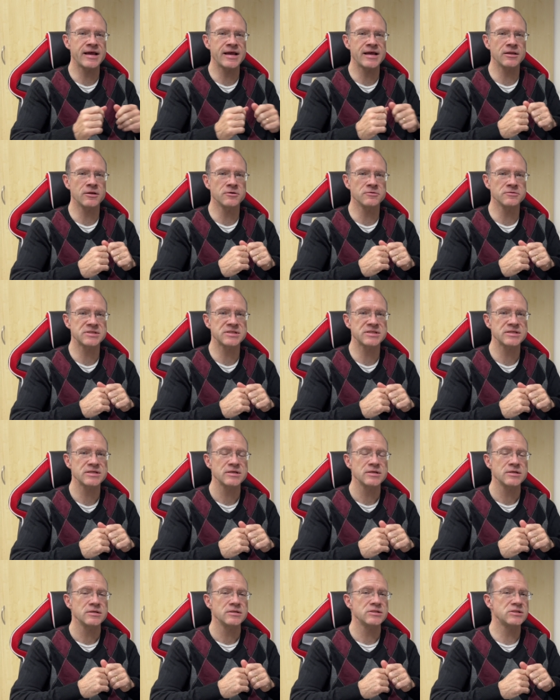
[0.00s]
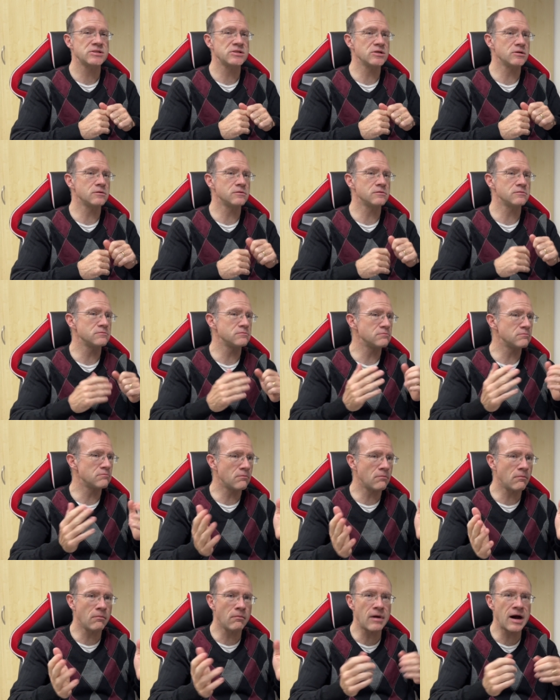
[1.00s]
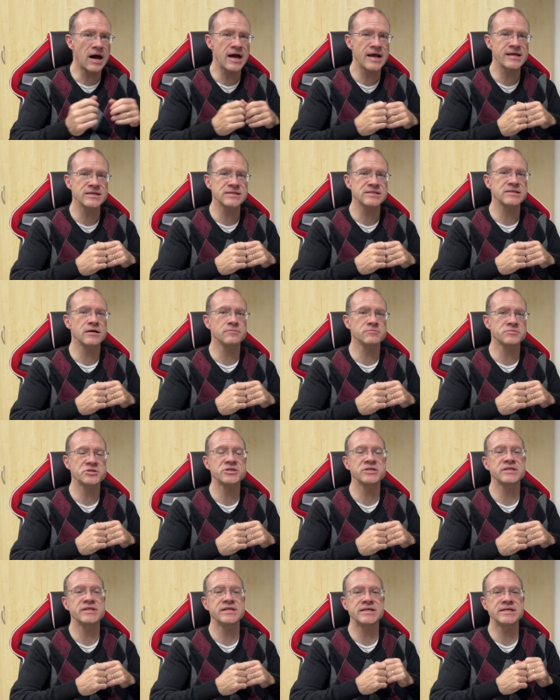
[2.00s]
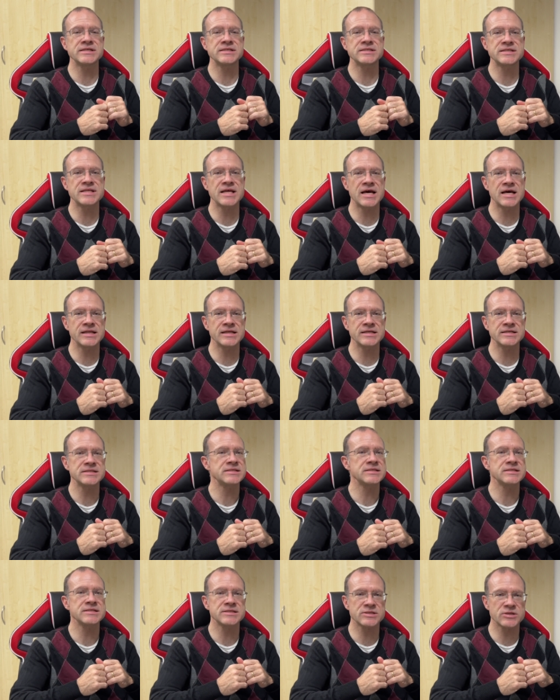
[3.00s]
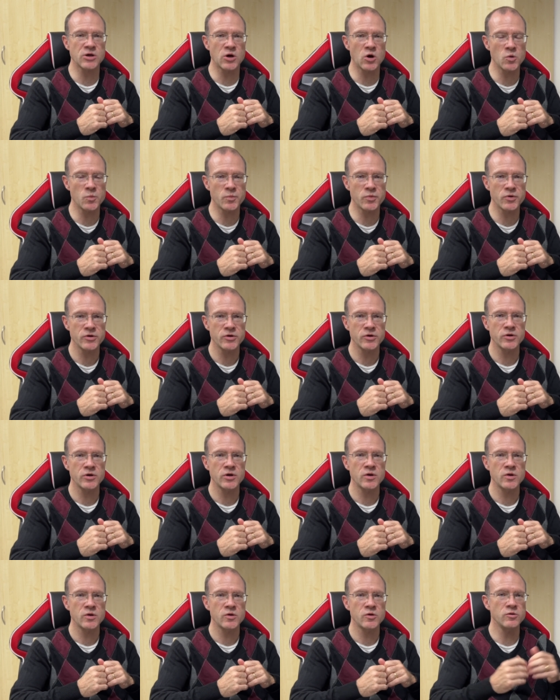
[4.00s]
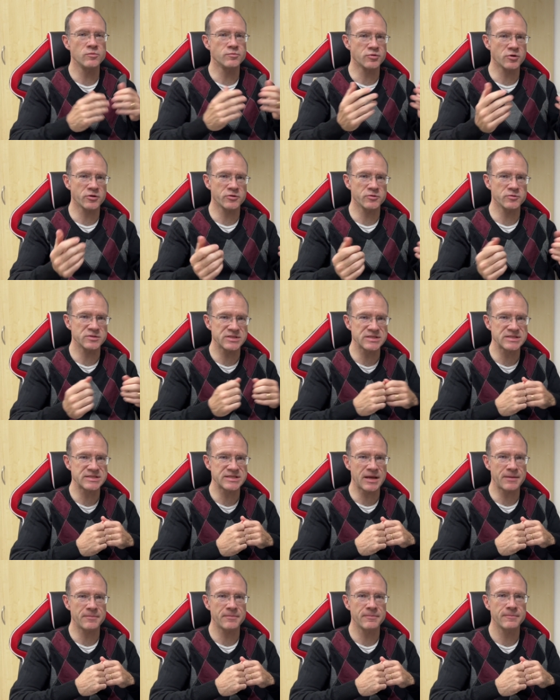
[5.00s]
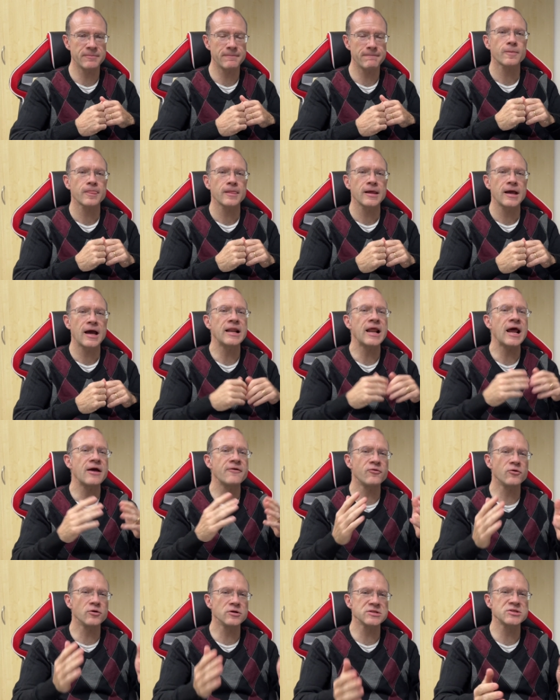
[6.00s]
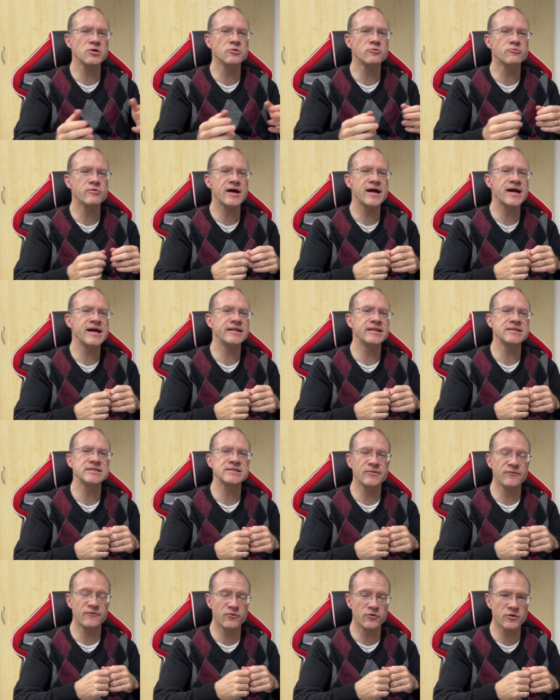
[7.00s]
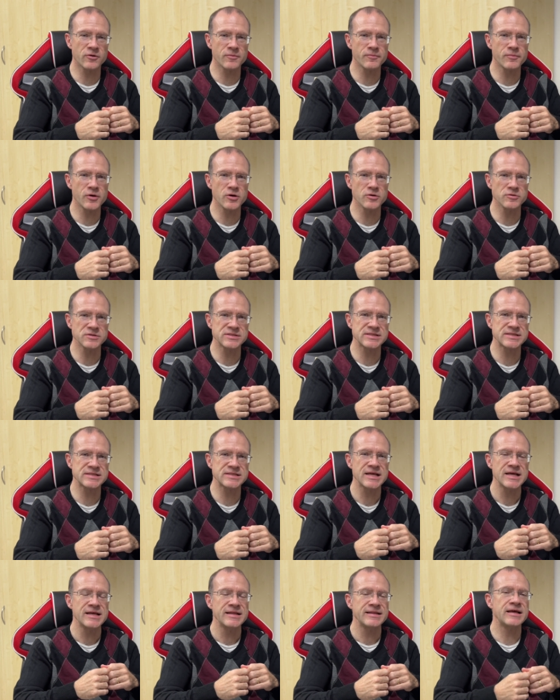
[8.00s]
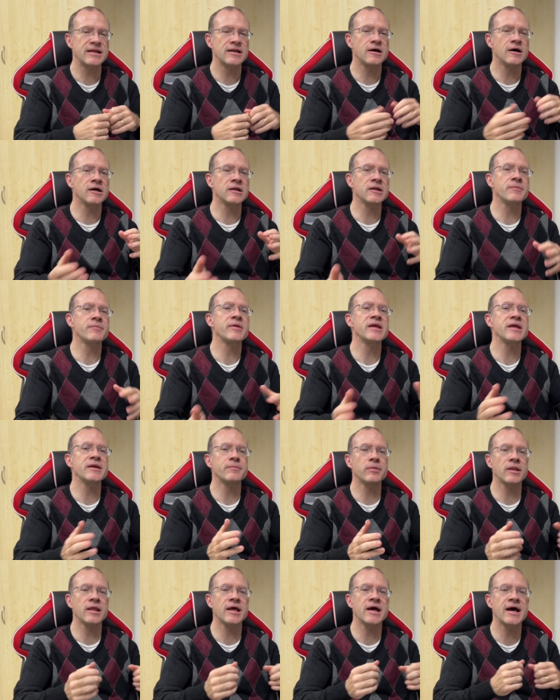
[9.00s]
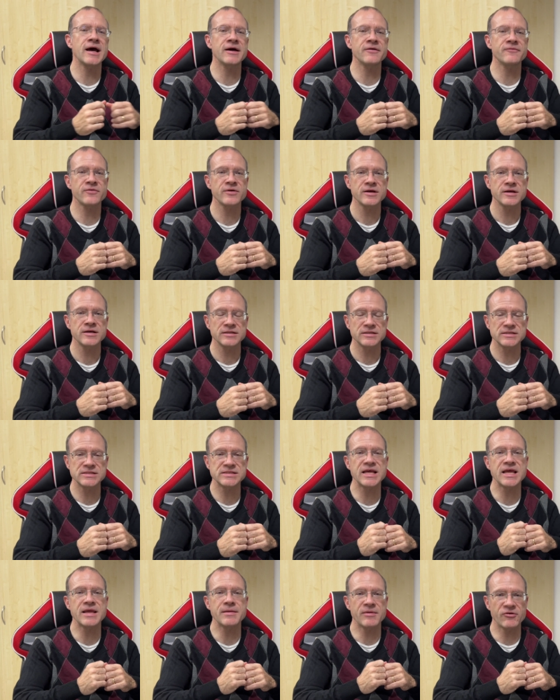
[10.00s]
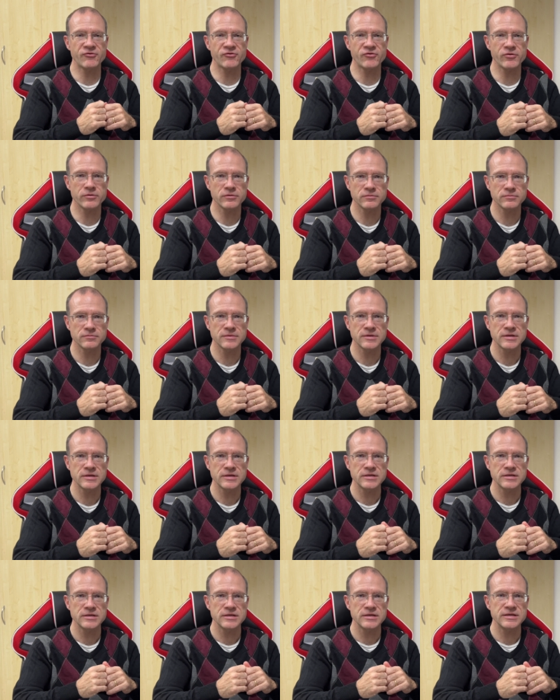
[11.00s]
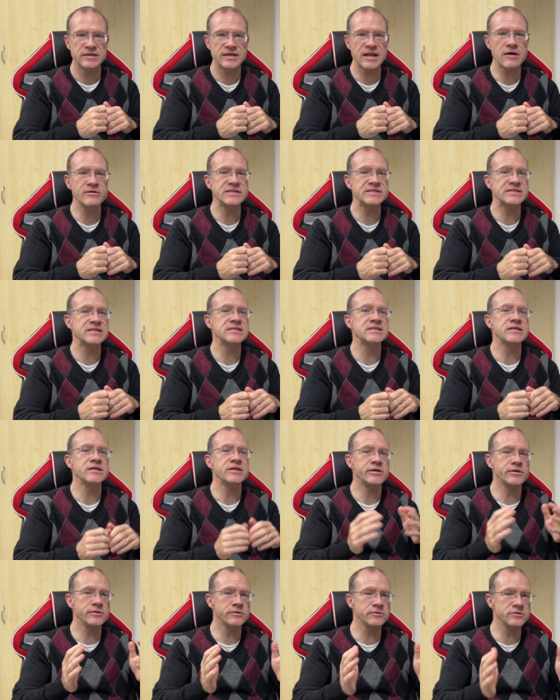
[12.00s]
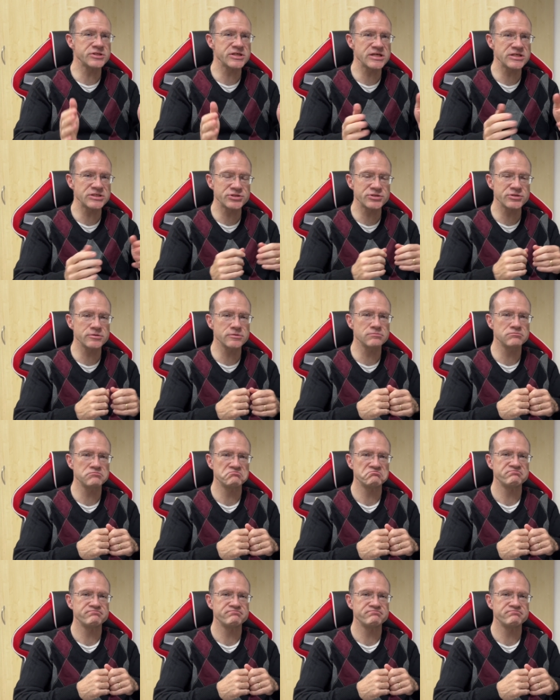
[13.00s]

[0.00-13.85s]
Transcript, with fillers: halos. So my assumption is that it's the scope who produces them. And I've also read in some forum posts that other people have the same issue. Now, is this a huge issue?